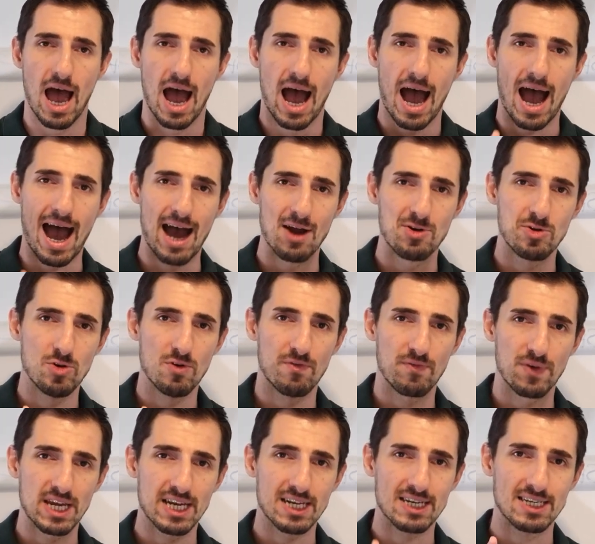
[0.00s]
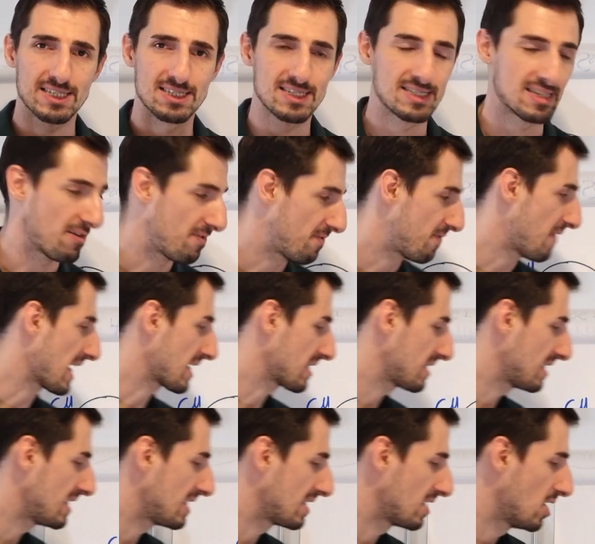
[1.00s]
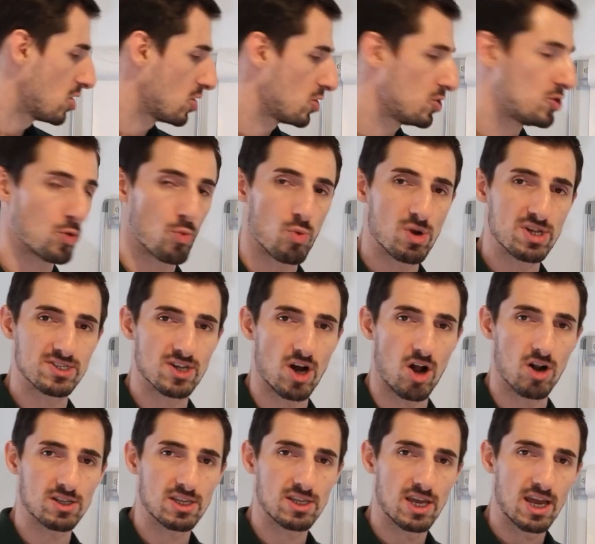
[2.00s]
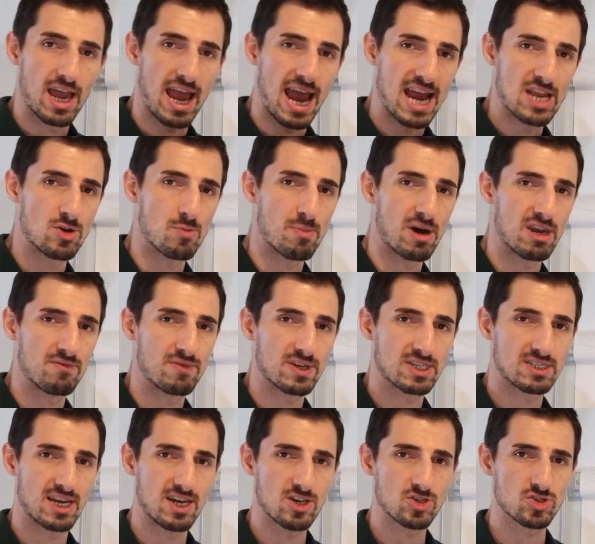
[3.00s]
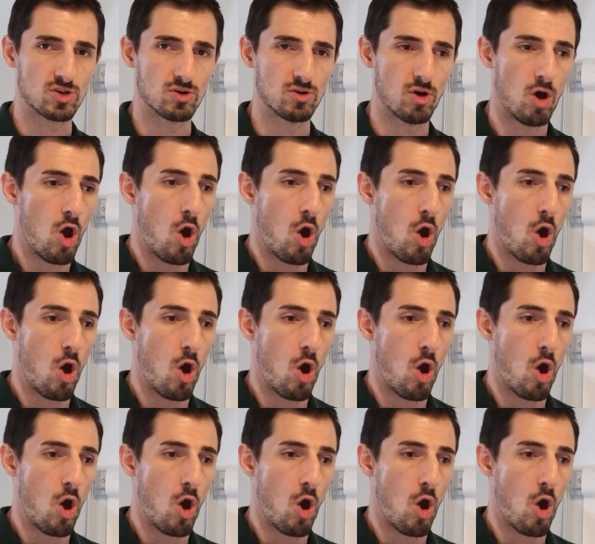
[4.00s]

how do you think this is affecting your result and your manifestation?